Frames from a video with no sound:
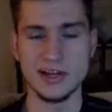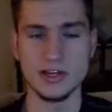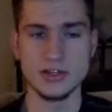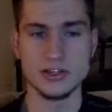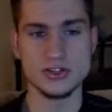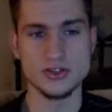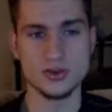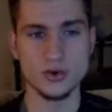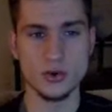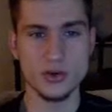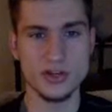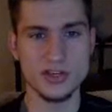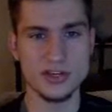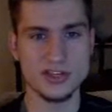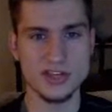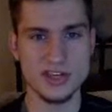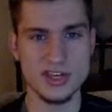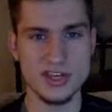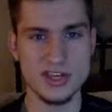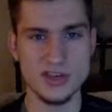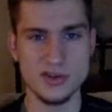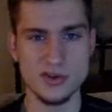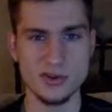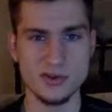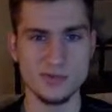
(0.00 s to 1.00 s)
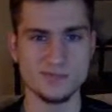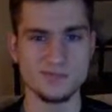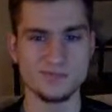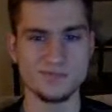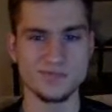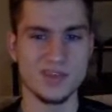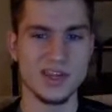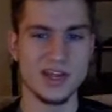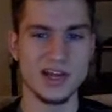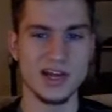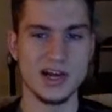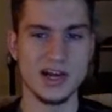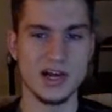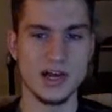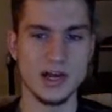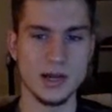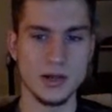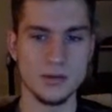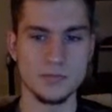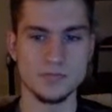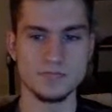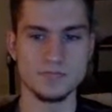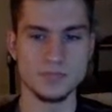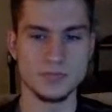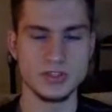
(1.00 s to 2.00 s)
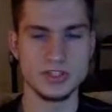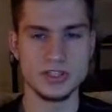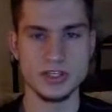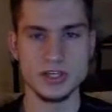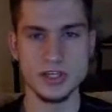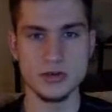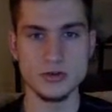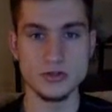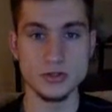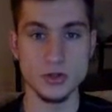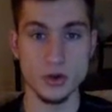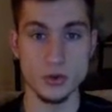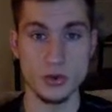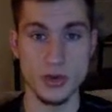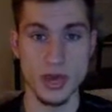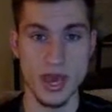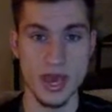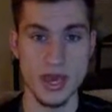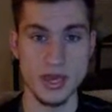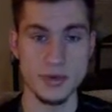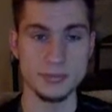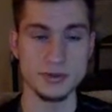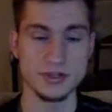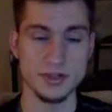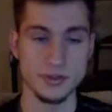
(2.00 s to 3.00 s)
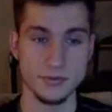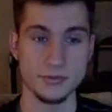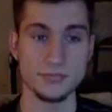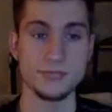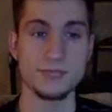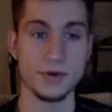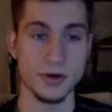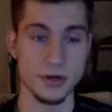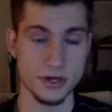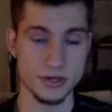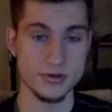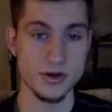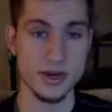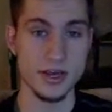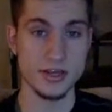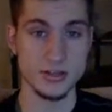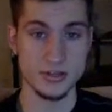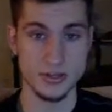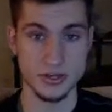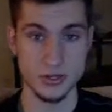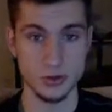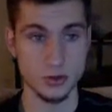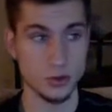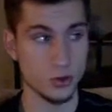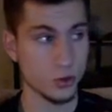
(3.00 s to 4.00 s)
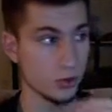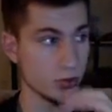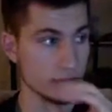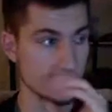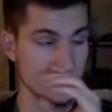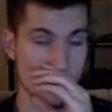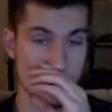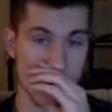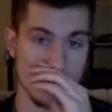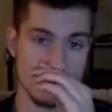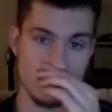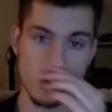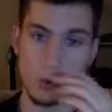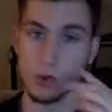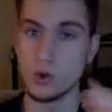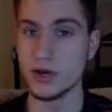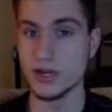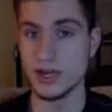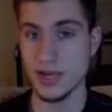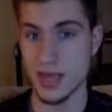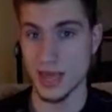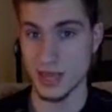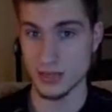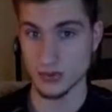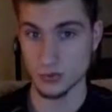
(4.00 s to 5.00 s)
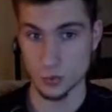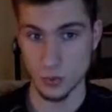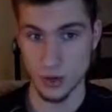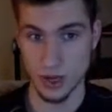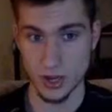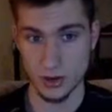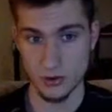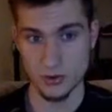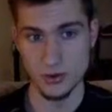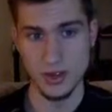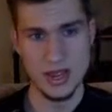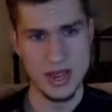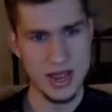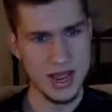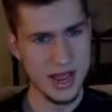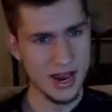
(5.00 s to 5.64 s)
sort of steel. Steel's okay, but the fairy, dragon, steel core is on point as well.